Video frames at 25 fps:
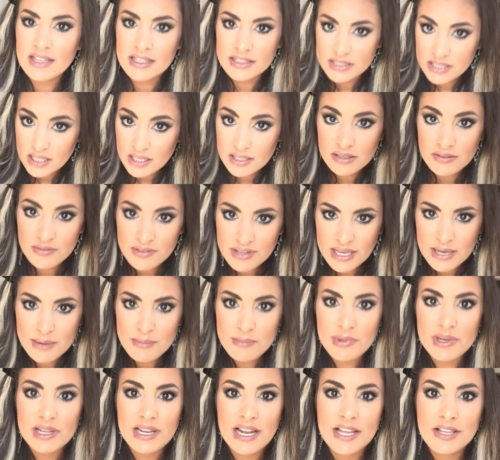a ton of
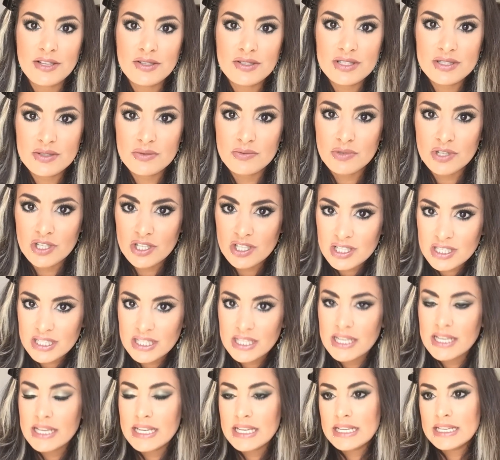them, but I used to work
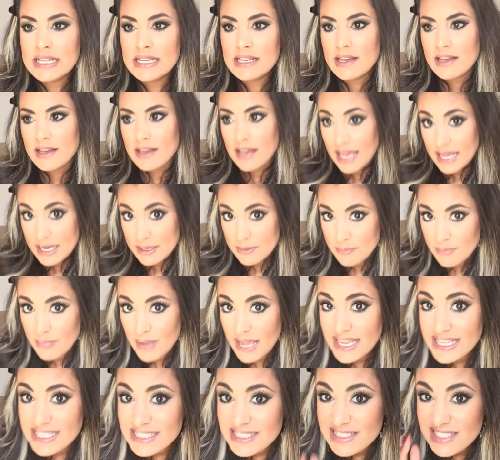at
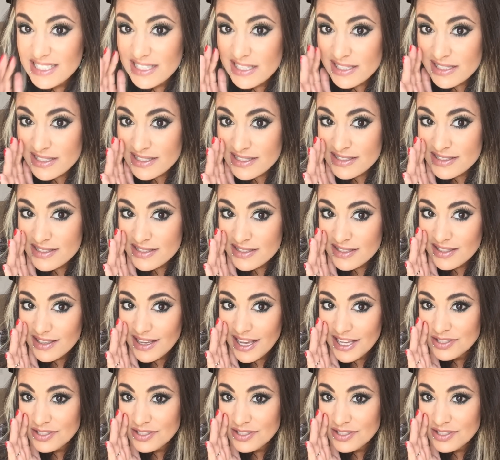Macy's.